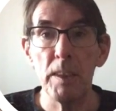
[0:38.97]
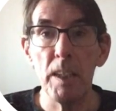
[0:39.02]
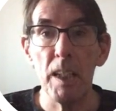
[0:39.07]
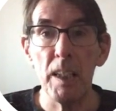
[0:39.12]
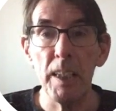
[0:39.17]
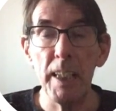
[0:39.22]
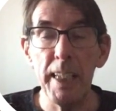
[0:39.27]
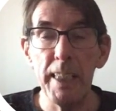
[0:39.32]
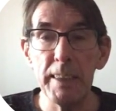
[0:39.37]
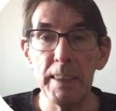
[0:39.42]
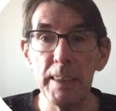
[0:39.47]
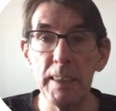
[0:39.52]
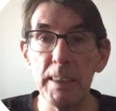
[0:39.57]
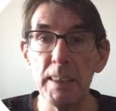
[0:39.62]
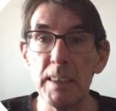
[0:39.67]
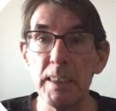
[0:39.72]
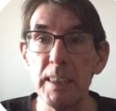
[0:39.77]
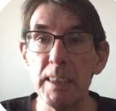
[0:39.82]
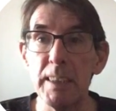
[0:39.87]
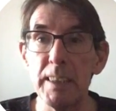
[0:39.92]
The
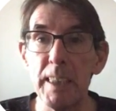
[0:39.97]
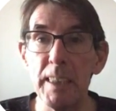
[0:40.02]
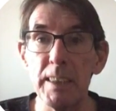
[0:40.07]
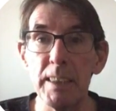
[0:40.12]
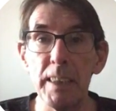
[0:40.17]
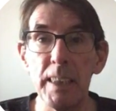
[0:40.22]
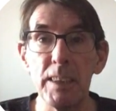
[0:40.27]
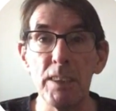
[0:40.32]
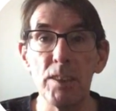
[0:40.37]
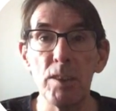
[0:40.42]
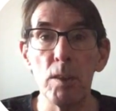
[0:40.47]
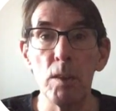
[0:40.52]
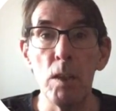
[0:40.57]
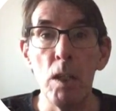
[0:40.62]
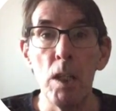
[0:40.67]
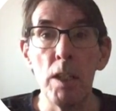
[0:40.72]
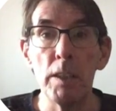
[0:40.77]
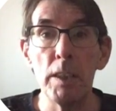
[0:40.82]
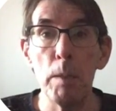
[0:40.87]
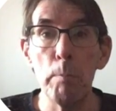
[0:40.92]
latest descent into
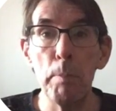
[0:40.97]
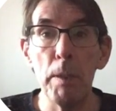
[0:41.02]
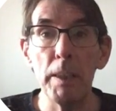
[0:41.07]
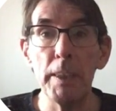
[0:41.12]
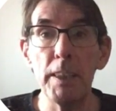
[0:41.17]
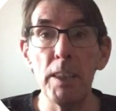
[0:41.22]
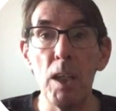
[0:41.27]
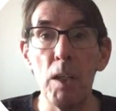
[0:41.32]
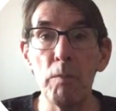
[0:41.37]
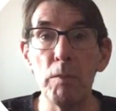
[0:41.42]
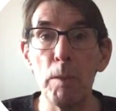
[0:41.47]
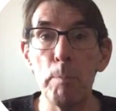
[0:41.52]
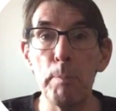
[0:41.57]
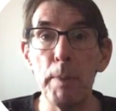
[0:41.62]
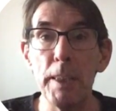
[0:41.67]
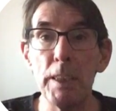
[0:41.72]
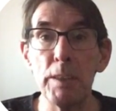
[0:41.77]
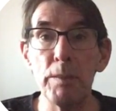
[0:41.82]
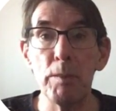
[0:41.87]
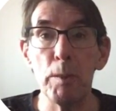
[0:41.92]
the belly of the
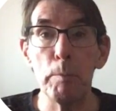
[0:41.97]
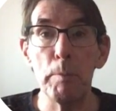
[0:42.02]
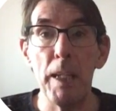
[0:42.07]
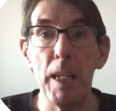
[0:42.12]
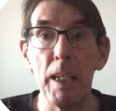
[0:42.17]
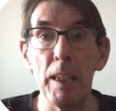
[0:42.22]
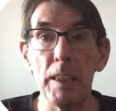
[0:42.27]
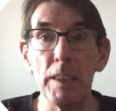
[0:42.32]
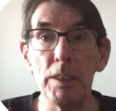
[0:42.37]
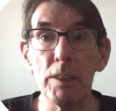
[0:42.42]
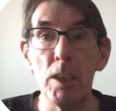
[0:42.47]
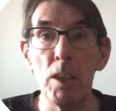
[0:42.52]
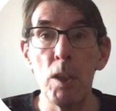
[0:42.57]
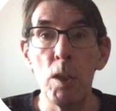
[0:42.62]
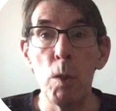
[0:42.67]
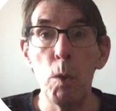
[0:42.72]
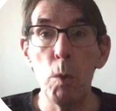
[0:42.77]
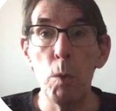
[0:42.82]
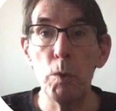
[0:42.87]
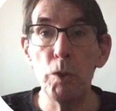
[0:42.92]
beast from Ellis,
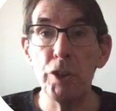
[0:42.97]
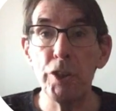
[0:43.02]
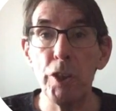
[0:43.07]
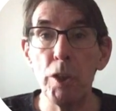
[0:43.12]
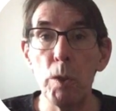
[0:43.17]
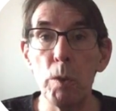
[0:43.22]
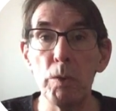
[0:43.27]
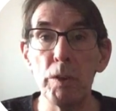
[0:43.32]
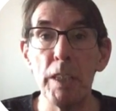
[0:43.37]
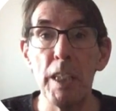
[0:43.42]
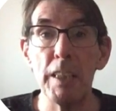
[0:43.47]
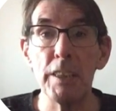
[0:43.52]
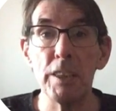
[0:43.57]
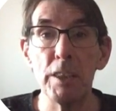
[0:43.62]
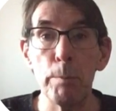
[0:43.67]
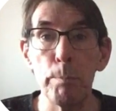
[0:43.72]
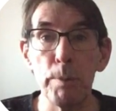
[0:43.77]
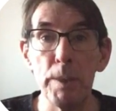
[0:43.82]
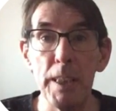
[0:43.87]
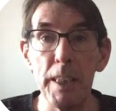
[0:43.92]
who shows a
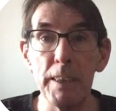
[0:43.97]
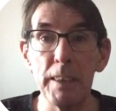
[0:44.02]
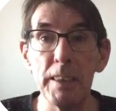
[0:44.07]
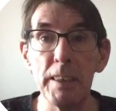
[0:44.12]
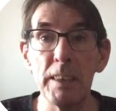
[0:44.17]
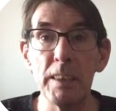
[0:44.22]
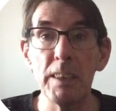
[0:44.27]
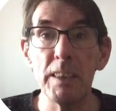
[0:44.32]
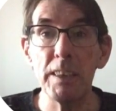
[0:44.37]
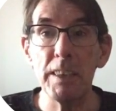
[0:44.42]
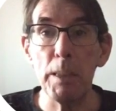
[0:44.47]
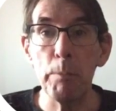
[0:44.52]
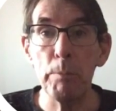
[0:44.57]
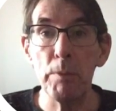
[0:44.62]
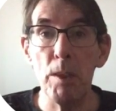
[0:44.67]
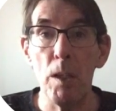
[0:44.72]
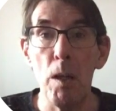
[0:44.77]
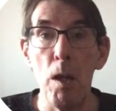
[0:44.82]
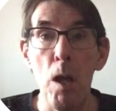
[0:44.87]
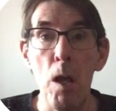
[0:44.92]
surprising
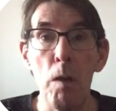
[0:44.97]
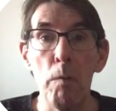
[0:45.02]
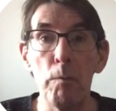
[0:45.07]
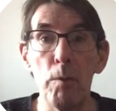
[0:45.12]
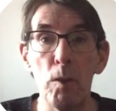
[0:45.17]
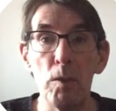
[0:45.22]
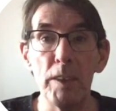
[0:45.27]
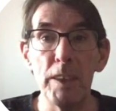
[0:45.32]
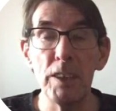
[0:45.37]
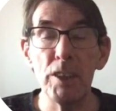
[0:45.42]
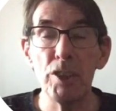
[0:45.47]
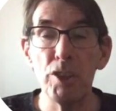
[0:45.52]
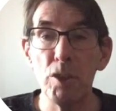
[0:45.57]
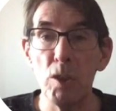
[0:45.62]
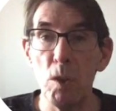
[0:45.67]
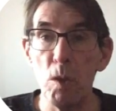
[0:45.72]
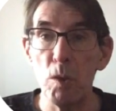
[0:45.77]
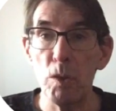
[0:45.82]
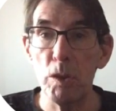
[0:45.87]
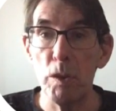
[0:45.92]
stamina for this
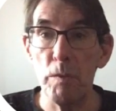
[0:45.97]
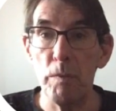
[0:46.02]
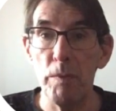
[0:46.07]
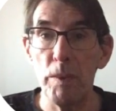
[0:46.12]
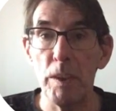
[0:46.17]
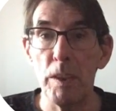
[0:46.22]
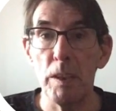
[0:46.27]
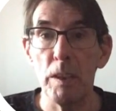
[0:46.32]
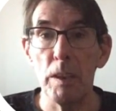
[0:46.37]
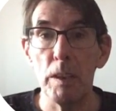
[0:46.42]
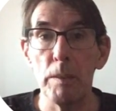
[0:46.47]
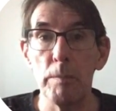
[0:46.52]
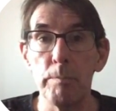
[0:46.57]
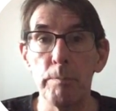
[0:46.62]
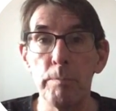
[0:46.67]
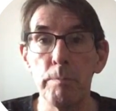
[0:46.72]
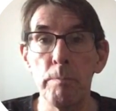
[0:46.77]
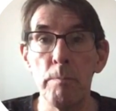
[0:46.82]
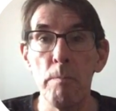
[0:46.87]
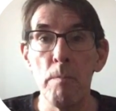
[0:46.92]
sort of thing.
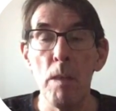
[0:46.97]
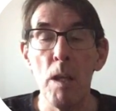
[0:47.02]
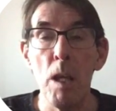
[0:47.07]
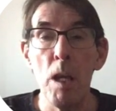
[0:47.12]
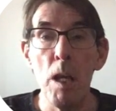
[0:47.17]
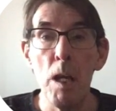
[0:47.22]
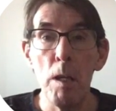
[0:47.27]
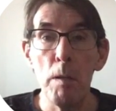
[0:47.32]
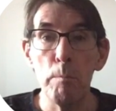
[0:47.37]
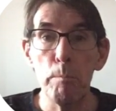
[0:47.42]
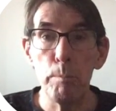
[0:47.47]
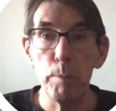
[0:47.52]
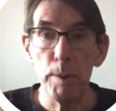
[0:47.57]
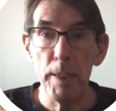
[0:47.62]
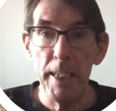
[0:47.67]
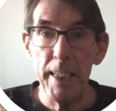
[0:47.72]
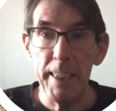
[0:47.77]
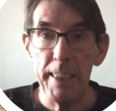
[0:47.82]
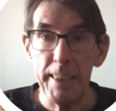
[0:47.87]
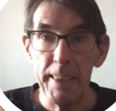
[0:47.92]

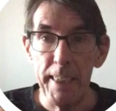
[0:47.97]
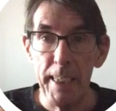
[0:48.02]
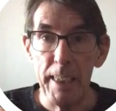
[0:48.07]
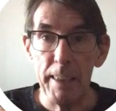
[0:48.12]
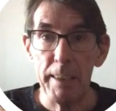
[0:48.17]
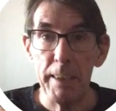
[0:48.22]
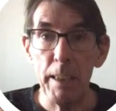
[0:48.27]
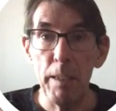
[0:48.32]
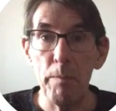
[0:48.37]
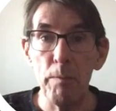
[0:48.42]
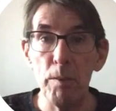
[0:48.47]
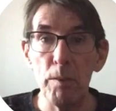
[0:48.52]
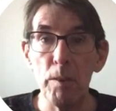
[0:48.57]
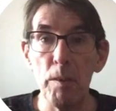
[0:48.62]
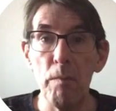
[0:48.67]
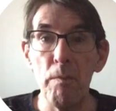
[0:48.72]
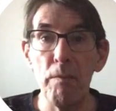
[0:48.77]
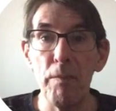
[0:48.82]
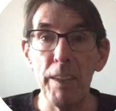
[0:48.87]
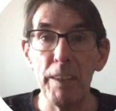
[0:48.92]
Brain candy for
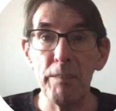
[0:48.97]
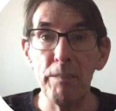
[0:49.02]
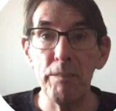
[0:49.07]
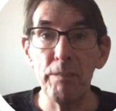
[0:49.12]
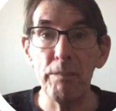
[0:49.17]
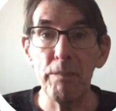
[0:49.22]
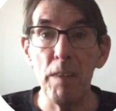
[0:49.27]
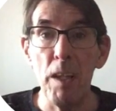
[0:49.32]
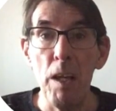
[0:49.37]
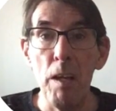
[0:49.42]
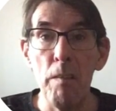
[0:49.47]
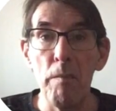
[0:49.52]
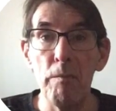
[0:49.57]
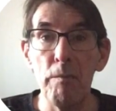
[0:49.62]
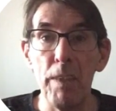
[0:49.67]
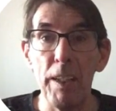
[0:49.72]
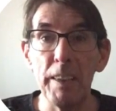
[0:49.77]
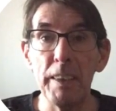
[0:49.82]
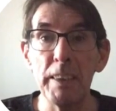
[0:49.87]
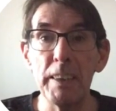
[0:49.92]
the
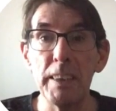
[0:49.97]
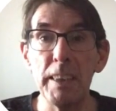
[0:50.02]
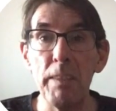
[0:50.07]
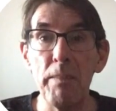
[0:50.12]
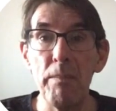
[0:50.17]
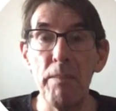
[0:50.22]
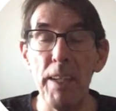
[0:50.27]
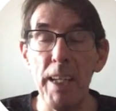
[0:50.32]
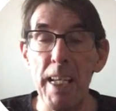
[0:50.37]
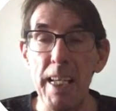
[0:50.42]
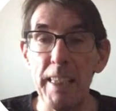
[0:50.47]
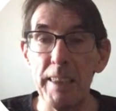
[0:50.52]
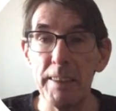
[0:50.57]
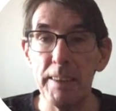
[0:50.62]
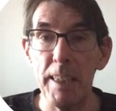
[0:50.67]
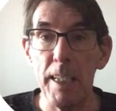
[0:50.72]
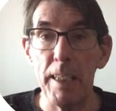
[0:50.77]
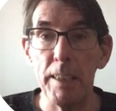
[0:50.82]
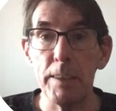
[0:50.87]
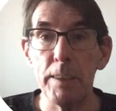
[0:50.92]
Vanity Fair
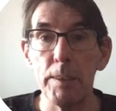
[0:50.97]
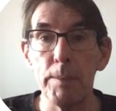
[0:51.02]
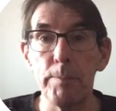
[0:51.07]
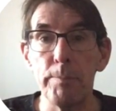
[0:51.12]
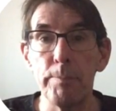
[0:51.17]
set.